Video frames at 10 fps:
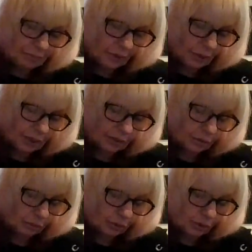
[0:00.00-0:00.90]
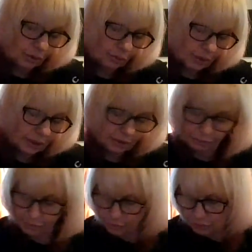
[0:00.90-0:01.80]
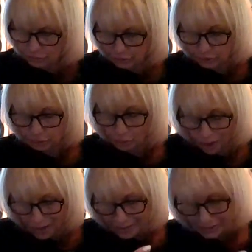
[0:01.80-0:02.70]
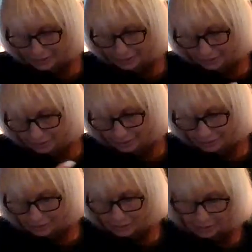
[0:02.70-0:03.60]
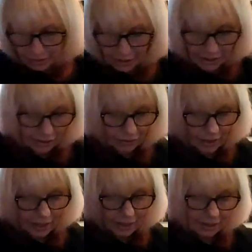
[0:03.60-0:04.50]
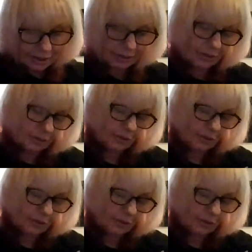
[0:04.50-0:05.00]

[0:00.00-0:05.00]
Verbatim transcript: We got the World, we got the Fool twice. Here and here.